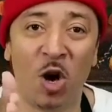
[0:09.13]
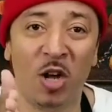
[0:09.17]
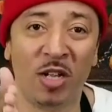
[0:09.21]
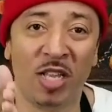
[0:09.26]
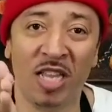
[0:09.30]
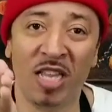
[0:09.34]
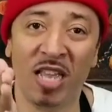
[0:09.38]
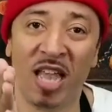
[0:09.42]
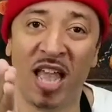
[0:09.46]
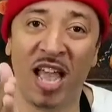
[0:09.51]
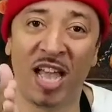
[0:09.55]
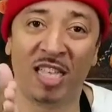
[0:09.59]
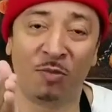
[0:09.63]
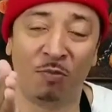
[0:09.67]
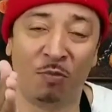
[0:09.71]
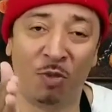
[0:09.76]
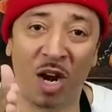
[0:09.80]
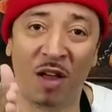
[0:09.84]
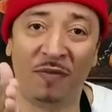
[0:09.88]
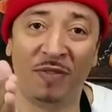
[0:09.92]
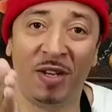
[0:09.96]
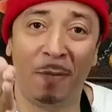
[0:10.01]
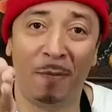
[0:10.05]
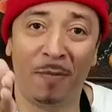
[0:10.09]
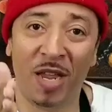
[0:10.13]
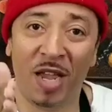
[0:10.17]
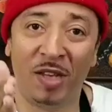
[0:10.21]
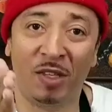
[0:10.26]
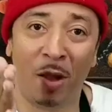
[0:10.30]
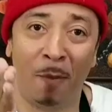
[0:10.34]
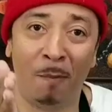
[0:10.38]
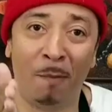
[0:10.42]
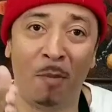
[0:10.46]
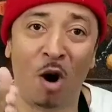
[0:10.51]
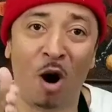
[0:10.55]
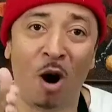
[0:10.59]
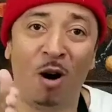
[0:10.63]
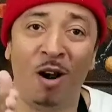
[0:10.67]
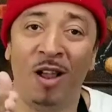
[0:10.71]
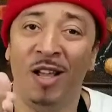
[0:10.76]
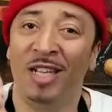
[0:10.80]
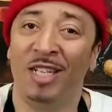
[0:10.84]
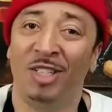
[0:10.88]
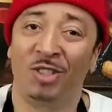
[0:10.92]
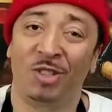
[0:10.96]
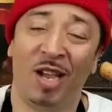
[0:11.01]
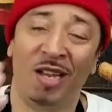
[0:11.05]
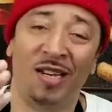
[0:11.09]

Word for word: funky ass breath that be at the bar